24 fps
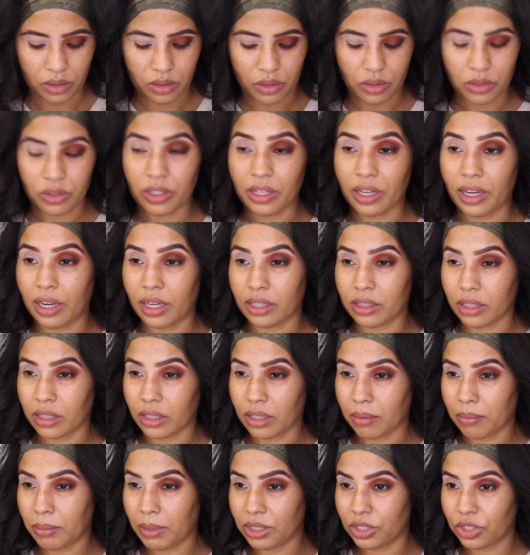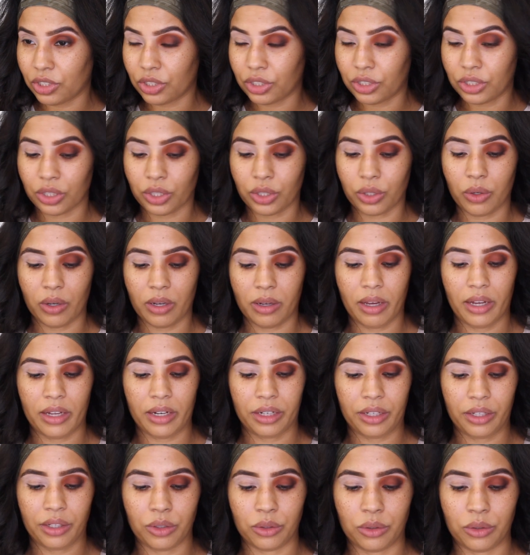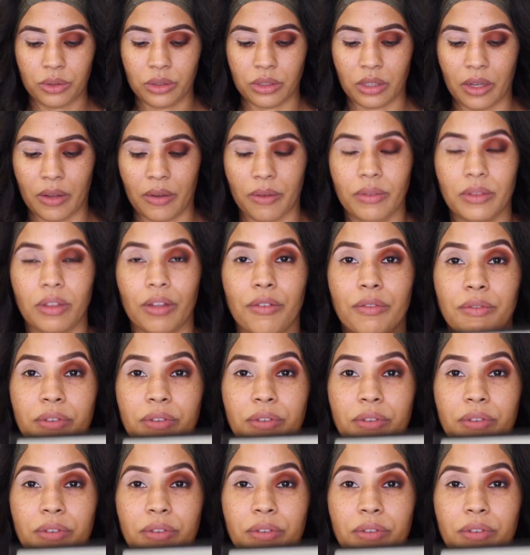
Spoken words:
So yeah, I think I might just go ahead and use the